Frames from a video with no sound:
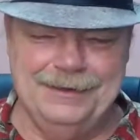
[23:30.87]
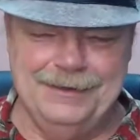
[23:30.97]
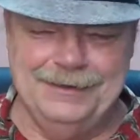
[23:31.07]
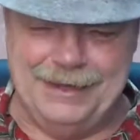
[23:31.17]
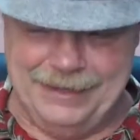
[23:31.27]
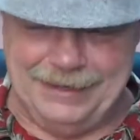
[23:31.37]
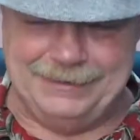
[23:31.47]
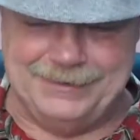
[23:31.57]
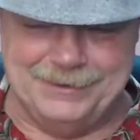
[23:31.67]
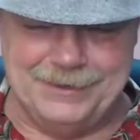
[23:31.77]

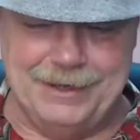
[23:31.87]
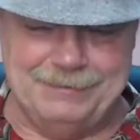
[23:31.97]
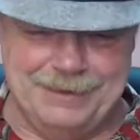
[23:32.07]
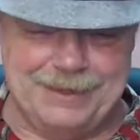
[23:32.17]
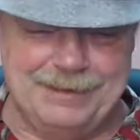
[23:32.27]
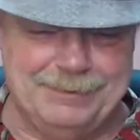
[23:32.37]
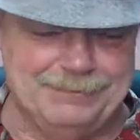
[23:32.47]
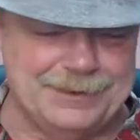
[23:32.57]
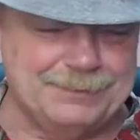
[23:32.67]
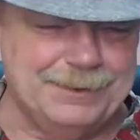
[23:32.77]
Yeah, Jojo, I've had a couple
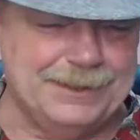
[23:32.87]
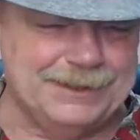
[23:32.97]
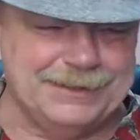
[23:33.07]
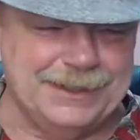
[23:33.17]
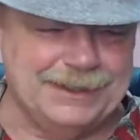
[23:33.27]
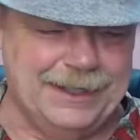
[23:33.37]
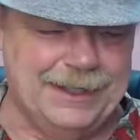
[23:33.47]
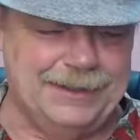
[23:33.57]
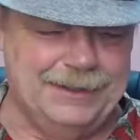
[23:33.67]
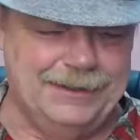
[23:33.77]
of experiences like
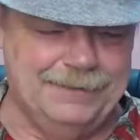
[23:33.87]
that.